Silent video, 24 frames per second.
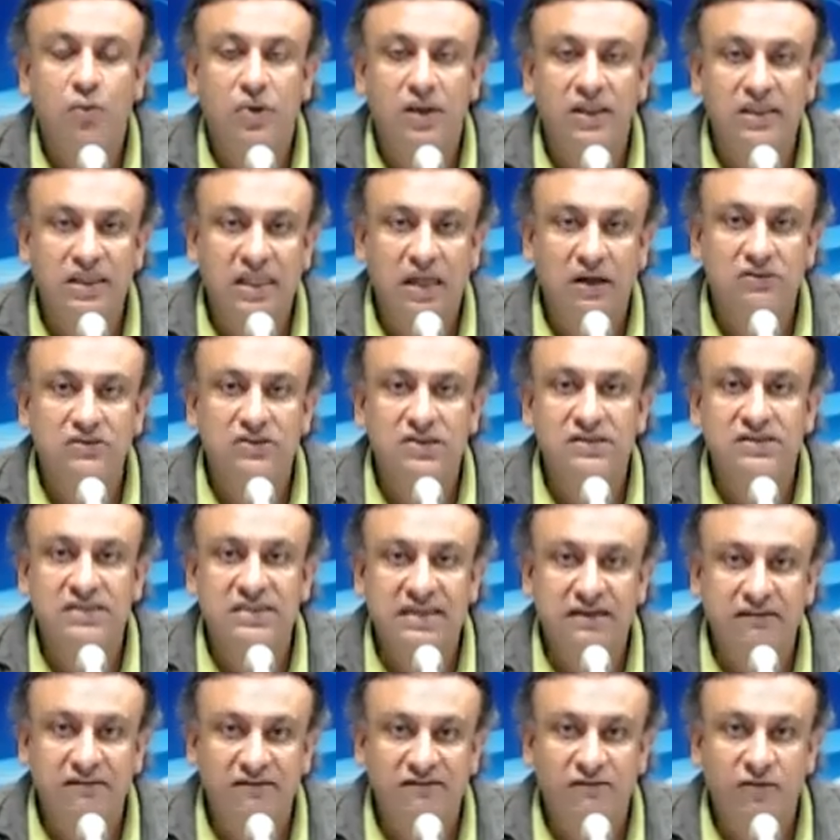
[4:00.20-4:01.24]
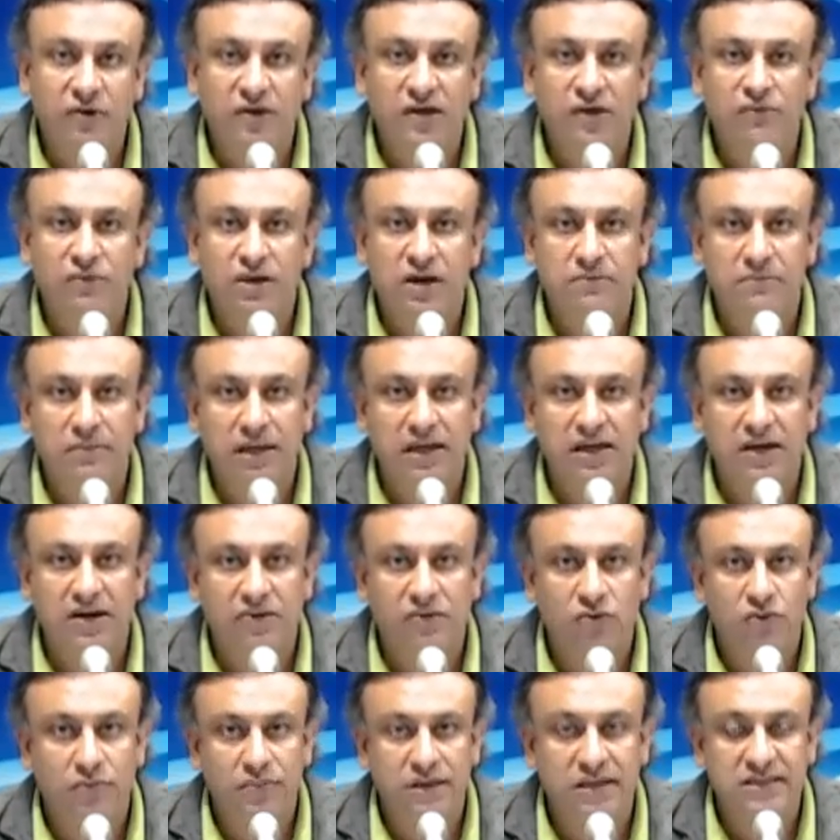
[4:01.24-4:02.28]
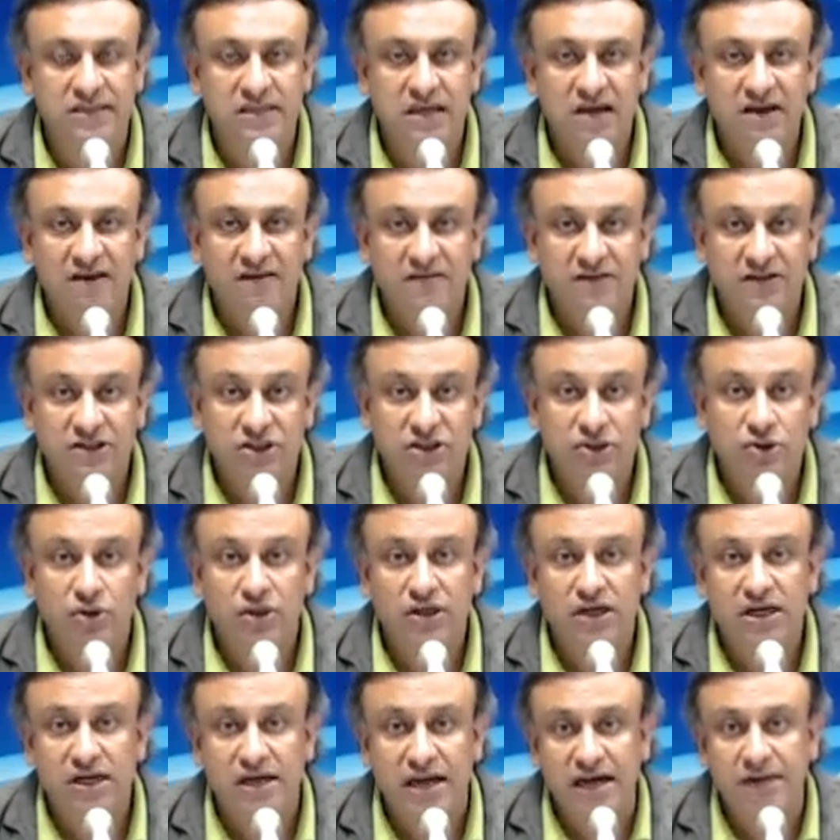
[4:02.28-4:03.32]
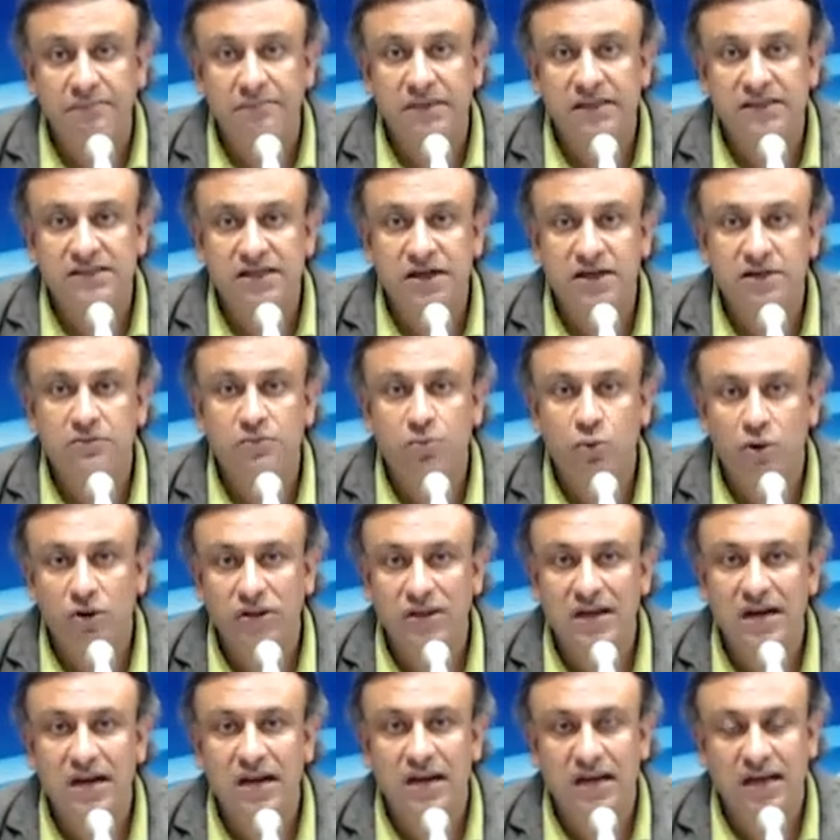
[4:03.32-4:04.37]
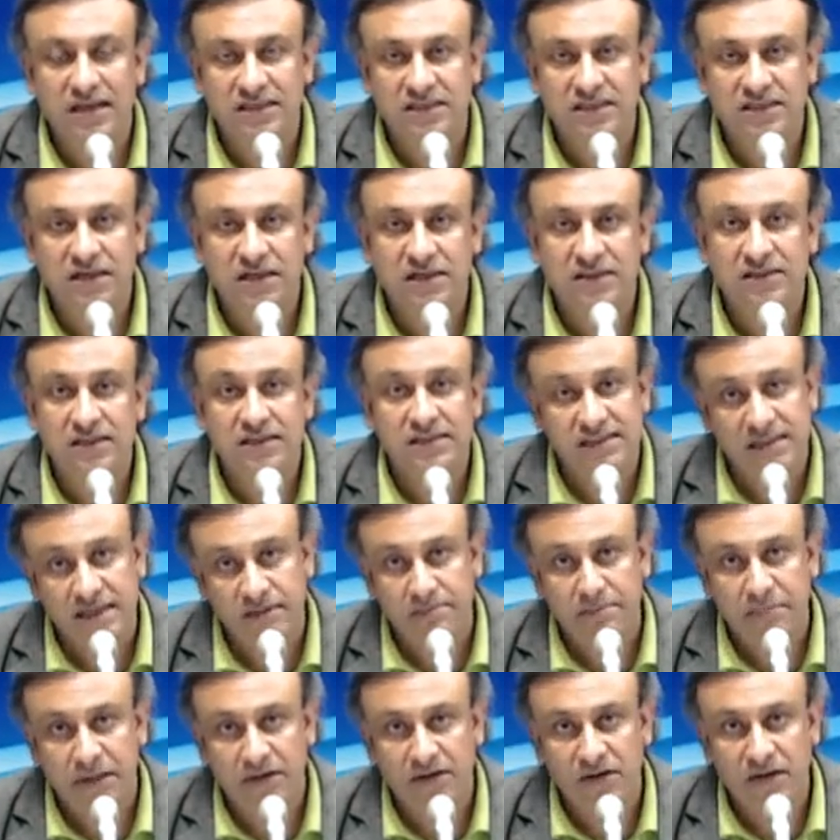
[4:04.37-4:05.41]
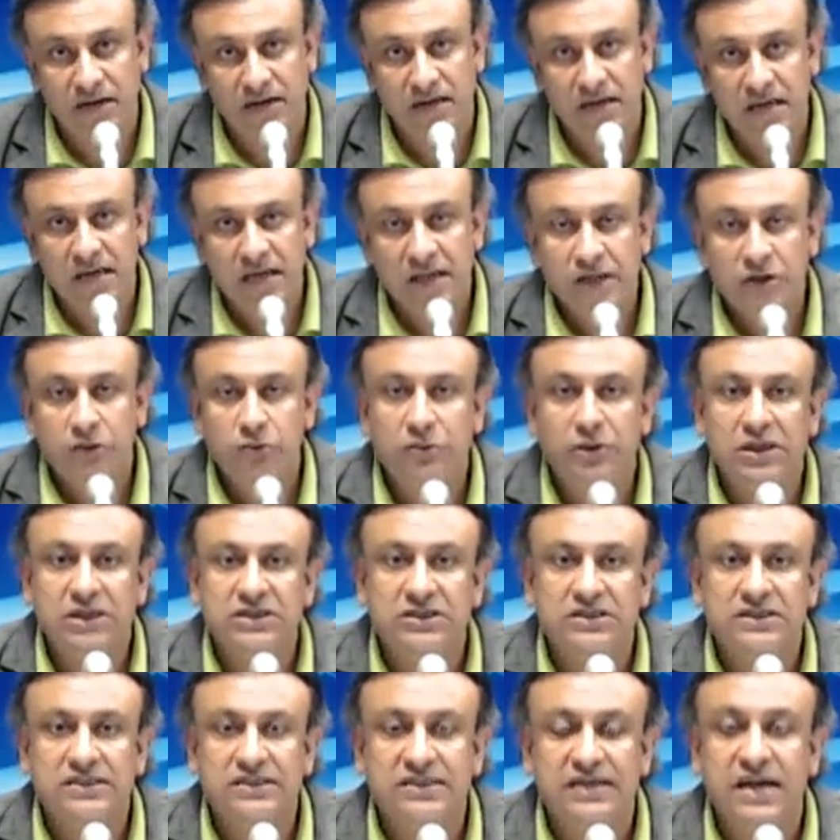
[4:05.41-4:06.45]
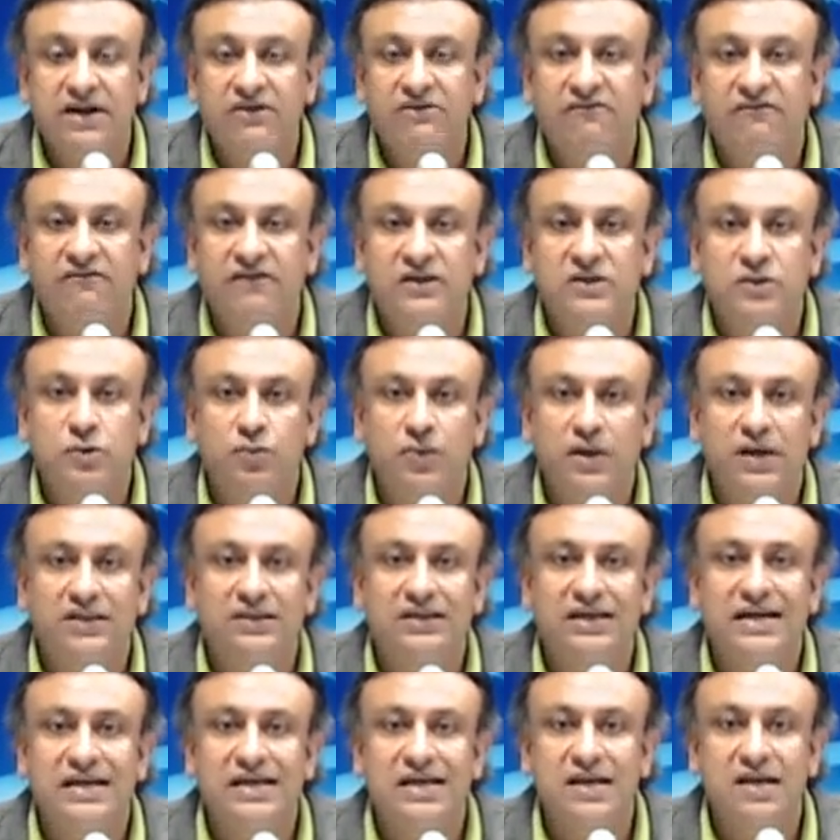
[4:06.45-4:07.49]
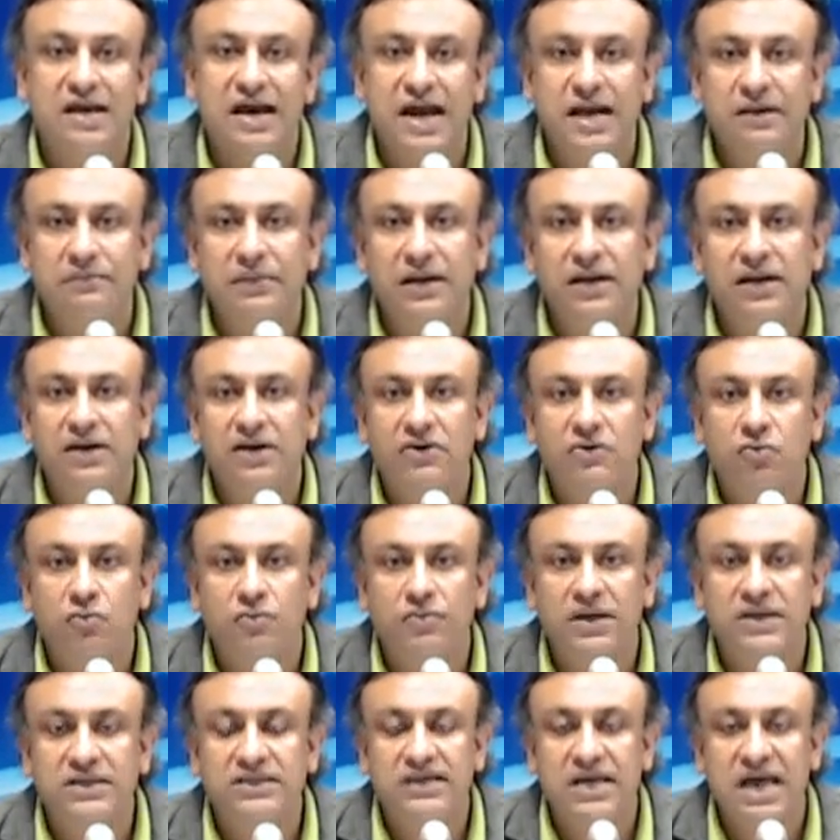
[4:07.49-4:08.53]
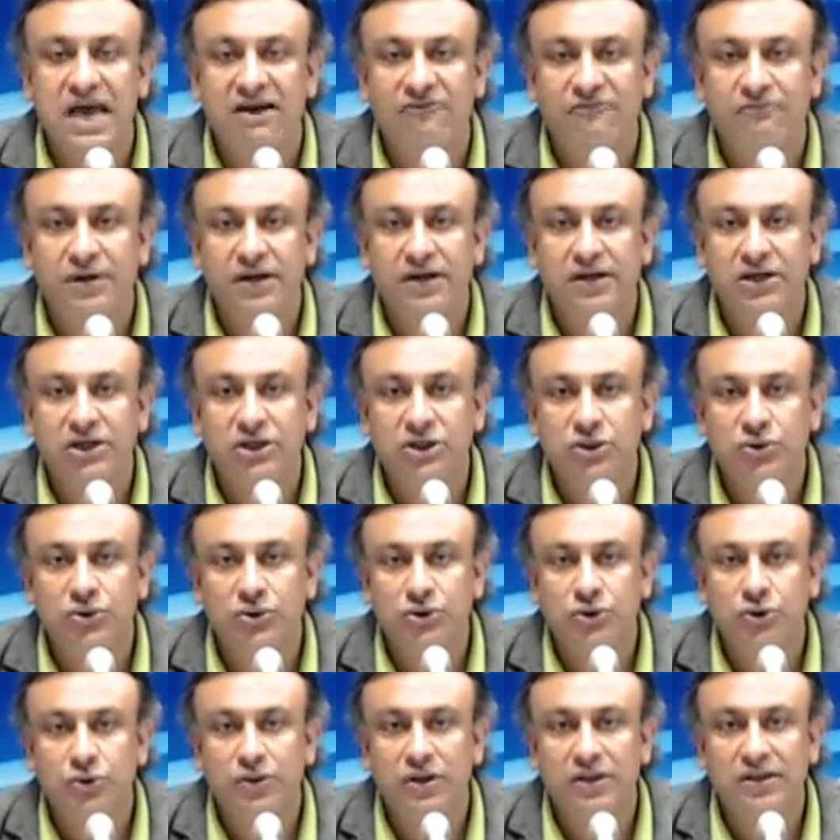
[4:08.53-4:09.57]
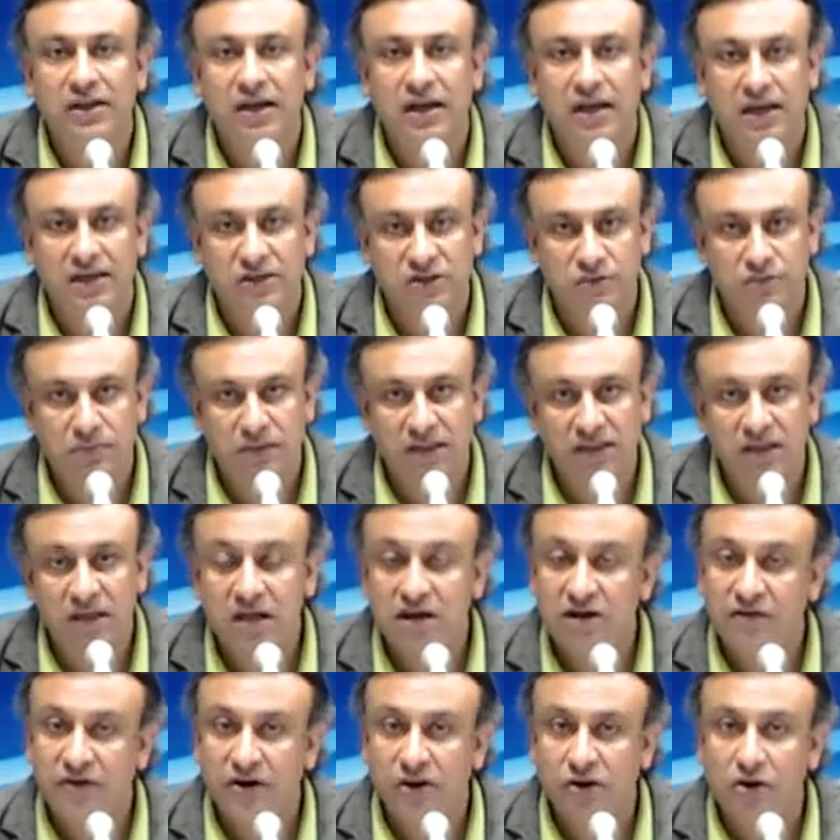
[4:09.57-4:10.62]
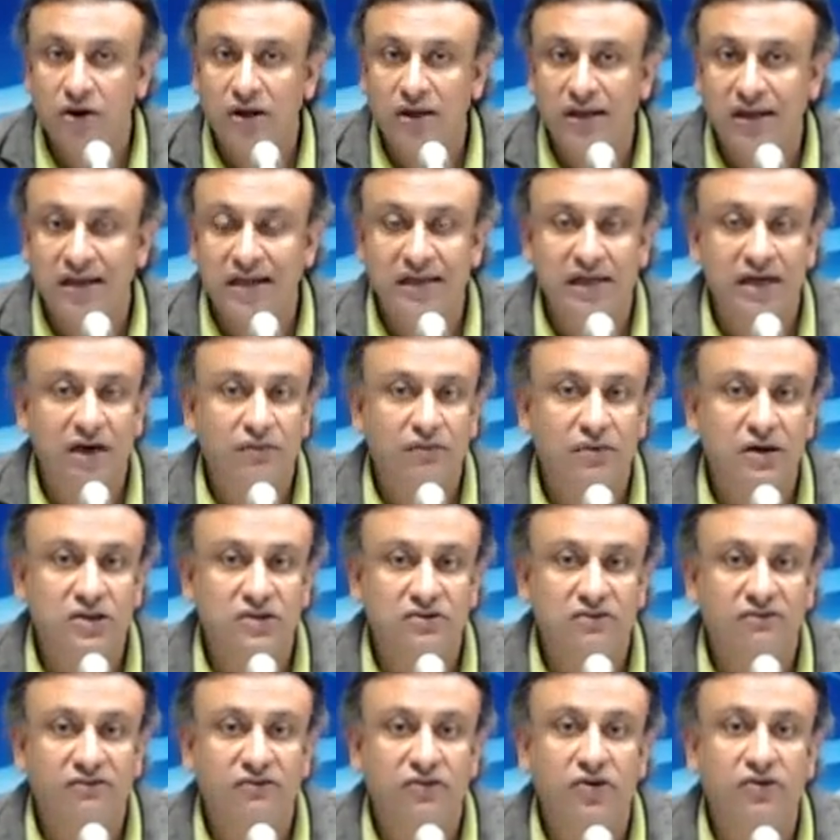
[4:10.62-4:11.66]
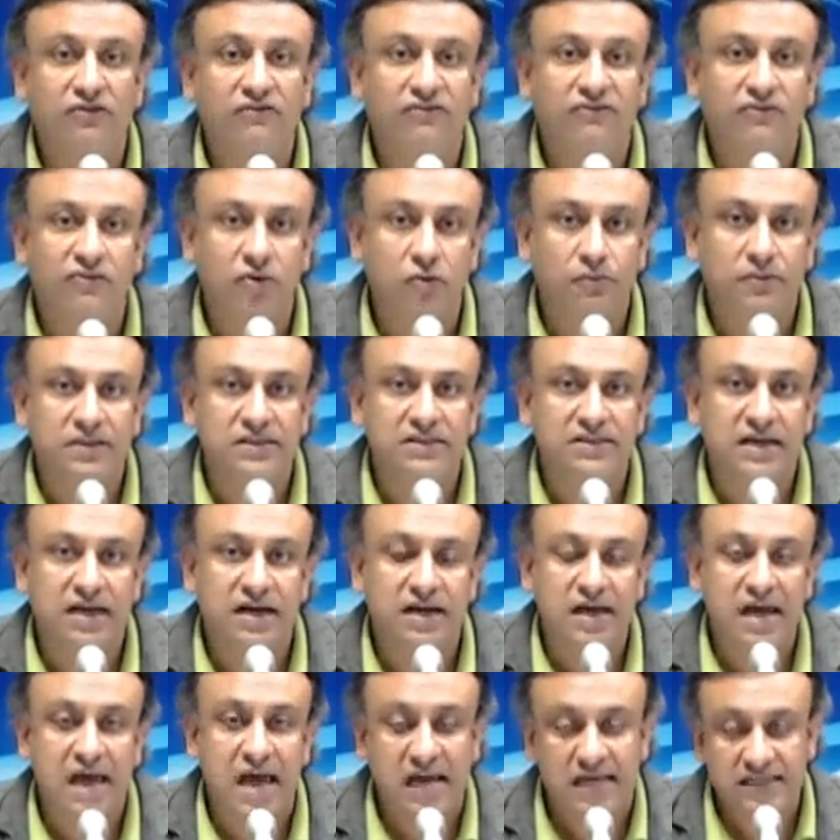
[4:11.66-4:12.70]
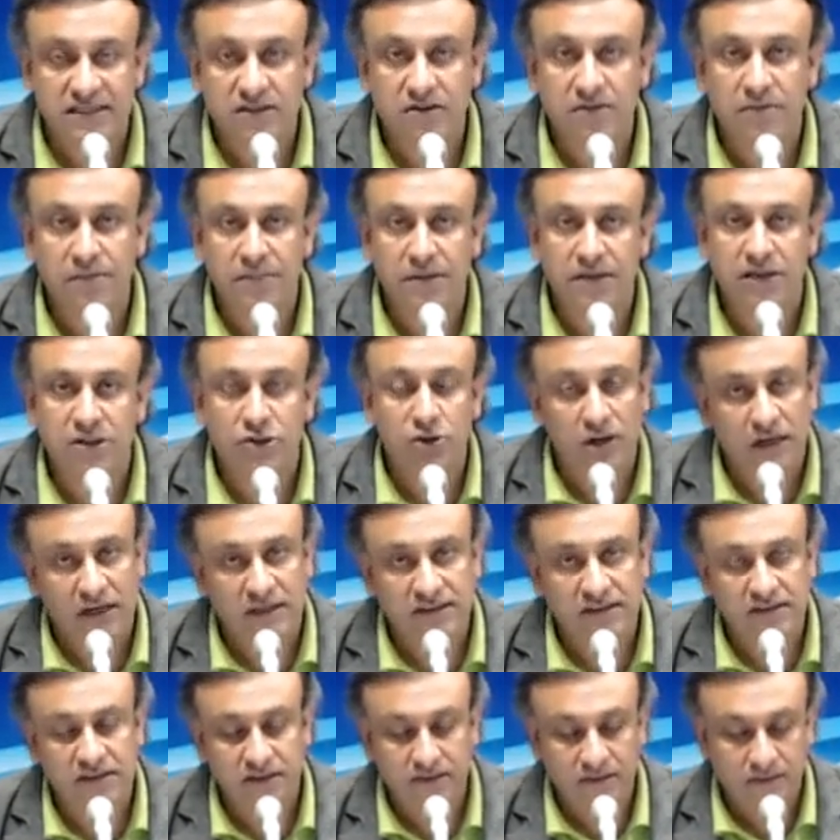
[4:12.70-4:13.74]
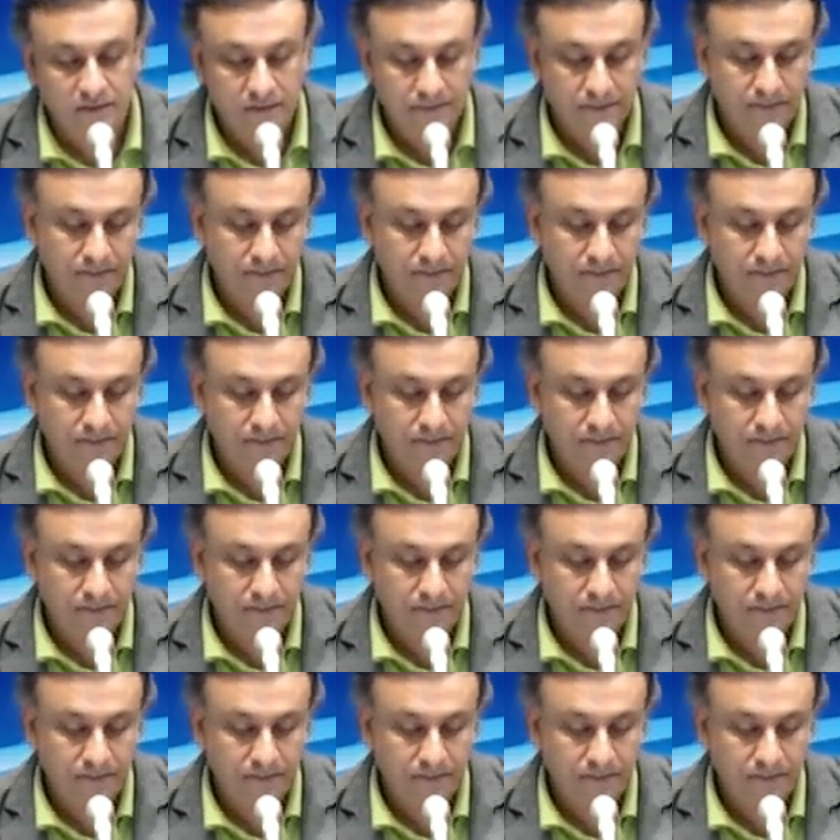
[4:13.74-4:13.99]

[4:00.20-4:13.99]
1,741 billion rupees, which is 29% more than last year's same period. The minister said refunds worth 39 billion rupees have been issued during the last month, recording an increase of 44% as compared to last year.